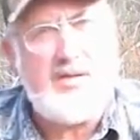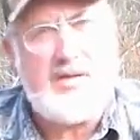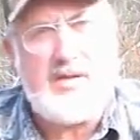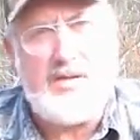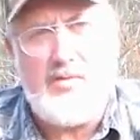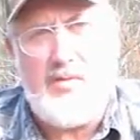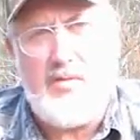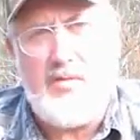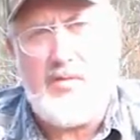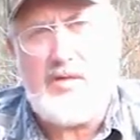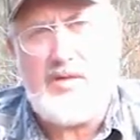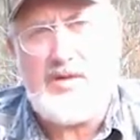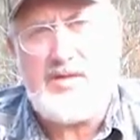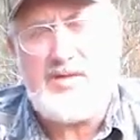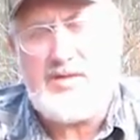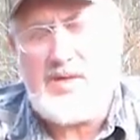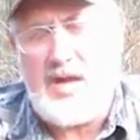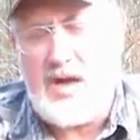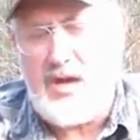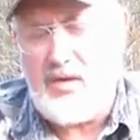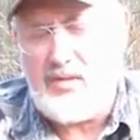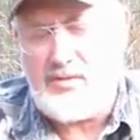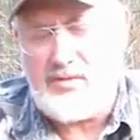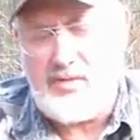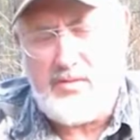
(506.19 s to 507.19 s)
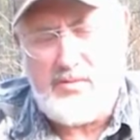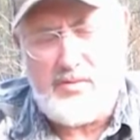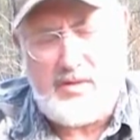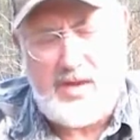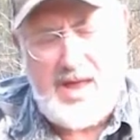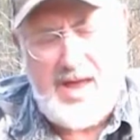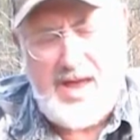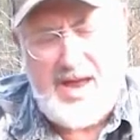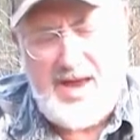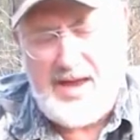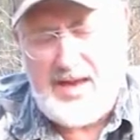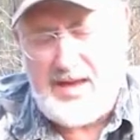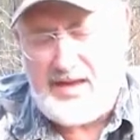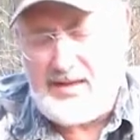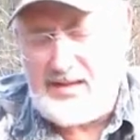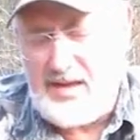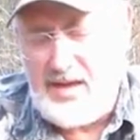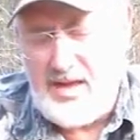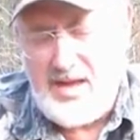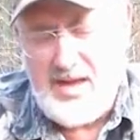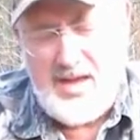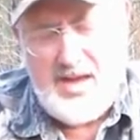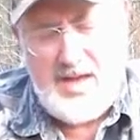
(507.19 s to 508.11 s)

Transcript: You can order these calls online.